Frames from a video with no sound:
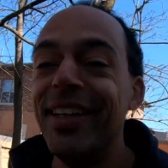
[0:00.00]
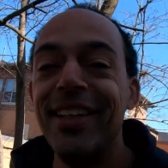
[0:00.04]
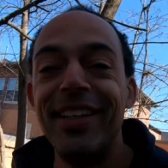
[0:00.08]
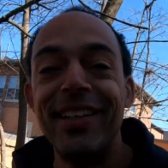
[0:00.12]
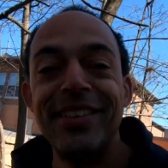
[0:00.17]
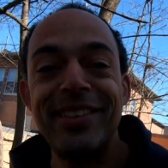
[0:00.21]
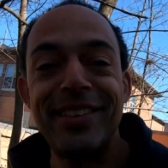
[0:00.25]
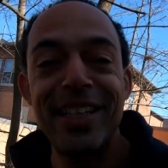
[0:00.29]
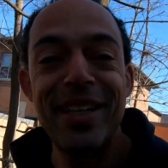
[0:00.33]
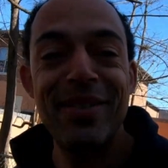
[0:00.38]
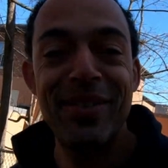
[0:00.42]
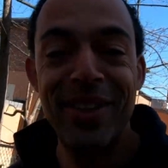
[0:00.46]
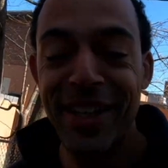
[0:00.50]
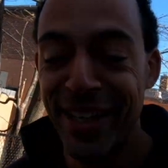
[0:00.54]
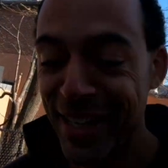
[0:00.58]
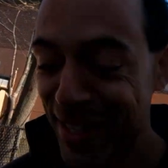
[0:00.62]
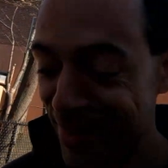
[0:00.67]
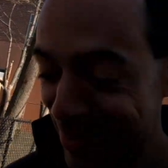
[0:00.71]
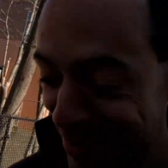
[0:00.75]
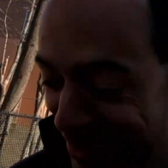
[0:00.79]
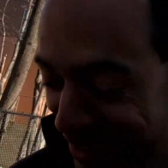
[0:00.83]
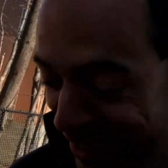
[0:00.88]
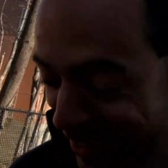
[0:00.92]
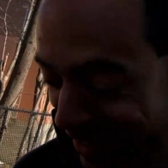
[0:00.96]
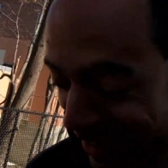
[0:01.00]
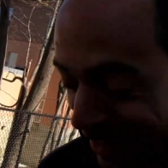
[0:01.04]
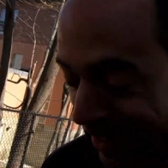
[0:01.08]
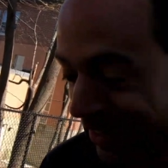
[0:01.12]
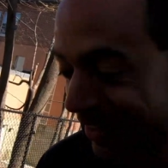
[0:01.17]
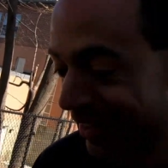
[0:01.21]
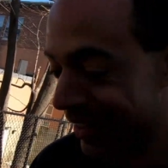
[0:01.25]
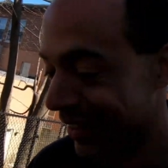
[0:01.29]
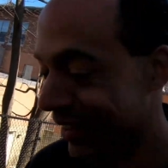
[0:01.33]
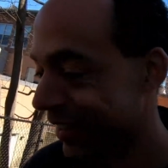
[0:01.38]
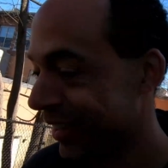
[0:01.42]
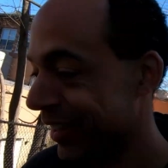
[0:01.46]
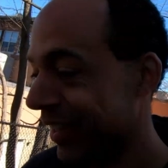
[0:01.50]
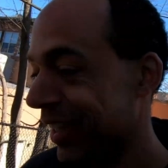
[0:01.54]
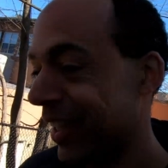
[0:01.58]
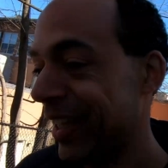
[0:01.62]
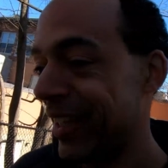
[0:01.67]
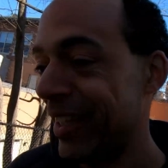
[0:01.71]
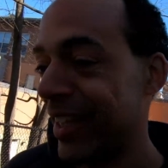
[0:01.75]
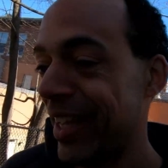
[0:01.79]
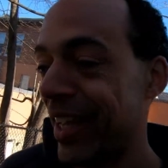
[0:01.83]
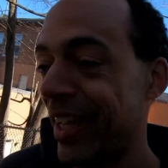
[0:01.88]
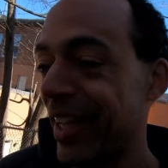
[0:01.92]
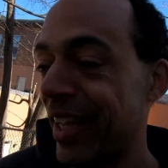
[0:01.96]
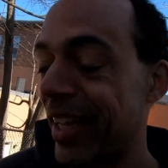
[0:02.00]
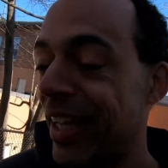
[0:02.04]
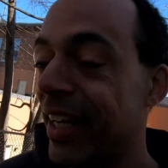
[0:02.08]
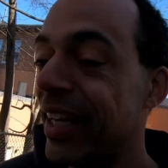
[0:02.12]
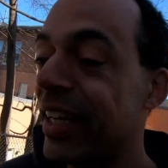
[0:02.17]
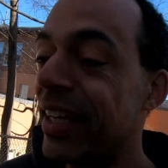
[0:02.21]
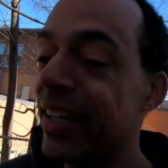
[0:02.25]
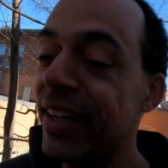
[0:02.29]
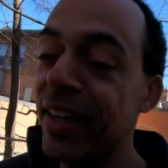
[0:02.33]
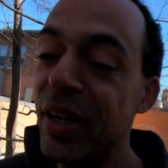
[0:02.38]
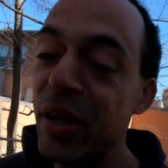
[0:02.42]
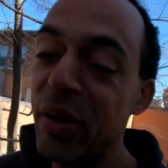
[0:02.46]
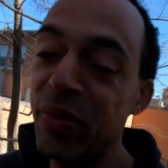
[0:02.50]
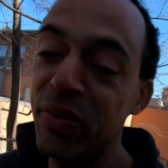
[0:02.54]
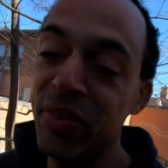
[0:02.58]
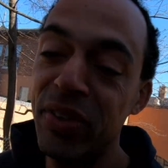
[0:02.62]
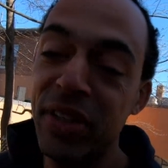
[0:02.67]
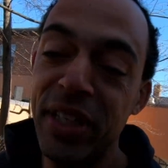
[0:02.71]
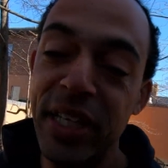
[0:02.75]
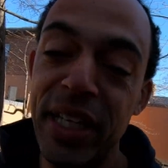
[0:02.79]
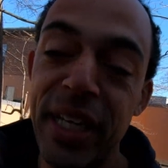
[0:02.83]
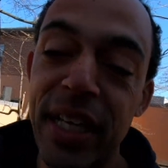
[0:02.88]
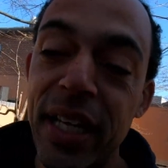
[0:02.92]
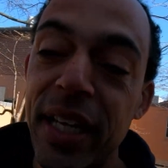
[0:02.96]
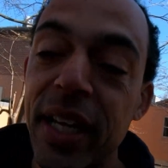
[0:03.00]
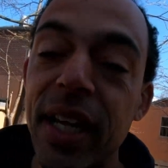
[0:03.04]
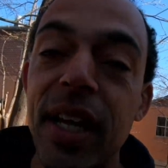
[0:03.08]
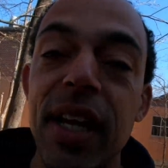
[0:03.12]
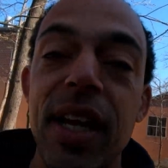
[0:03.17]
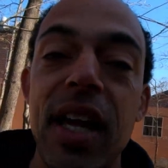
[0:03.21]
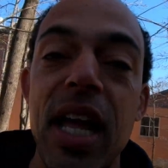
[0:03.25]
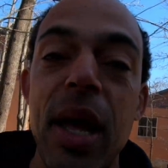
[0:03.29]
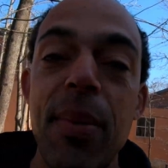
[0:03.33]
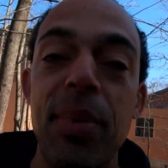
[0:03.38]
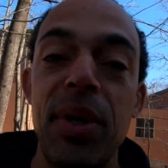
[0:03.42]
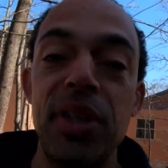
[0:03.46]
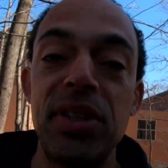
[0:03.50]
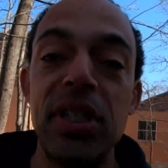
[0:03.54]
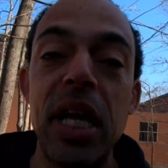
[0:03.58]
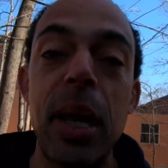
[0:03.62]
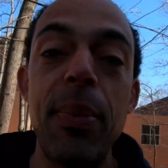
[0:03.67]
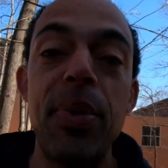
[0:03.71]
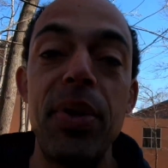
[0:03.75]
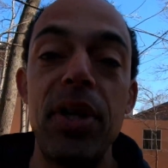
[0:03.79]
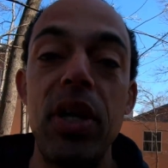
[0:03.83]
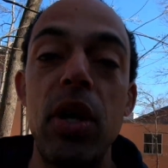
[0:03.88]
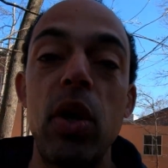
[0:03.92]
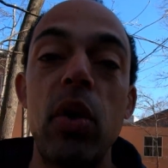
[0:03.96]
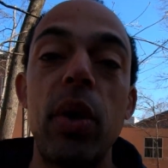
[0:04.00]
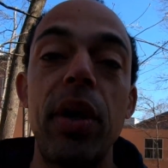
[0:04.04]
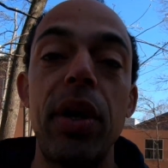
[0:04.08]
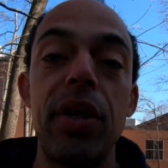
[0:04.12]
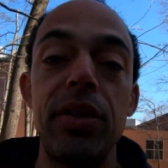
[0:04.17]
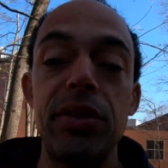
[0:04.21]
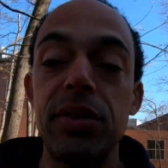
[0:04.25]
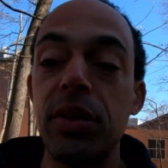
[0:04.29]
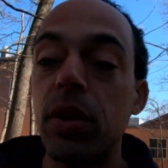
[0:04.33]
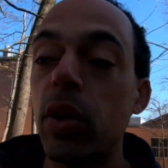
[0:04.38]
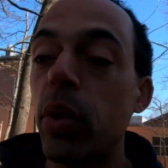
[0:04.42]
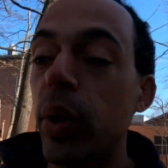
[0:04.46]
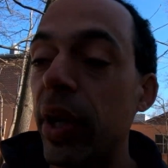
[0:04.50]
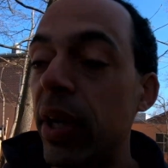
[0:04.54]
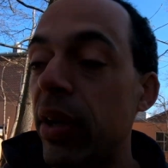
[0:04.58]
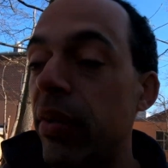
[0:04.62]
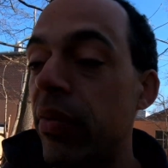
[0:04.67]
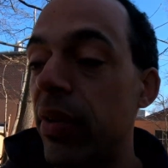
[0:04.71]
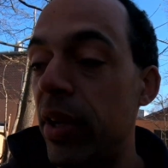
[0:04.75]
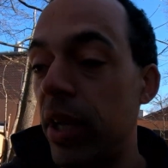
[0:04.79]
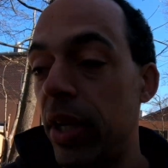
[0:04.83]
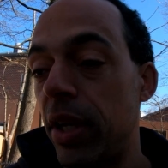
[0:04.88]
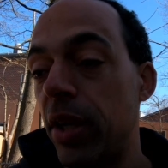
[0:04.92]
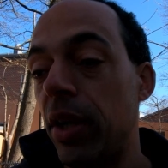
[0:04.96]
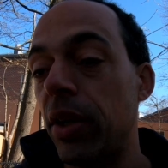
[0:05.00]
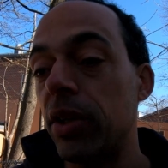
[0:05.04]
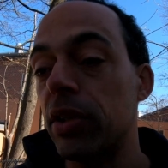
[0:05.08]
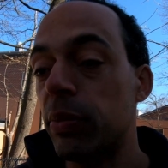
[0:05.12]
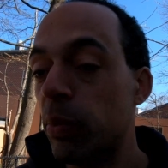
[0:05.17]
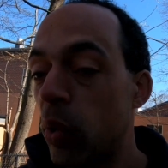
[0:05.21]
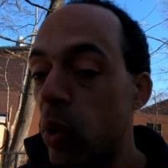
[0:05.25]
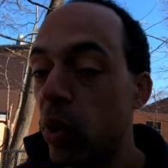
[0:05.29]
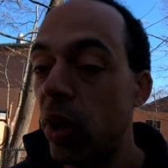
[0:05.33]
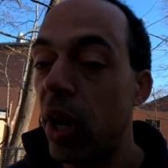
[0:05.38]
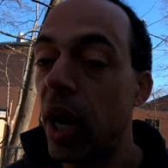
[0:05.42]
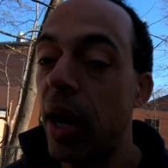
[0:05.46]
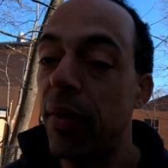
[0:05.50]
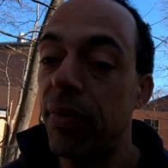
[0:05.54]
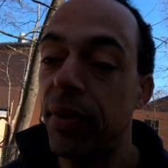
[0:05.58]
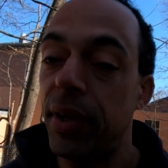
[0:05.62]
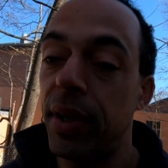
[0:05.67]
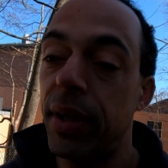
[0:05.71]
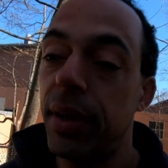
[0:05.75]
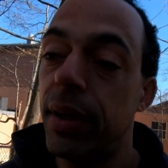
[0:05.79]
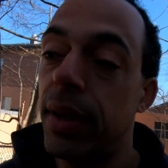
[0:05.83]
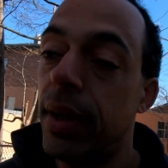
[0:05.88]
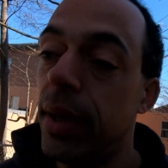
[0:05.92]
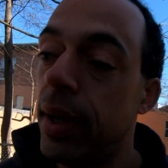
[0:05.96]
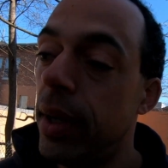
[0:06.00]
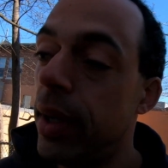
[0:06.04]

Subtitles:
Set me up. And then hopefully I'm gonna start putting out quicker videos more often.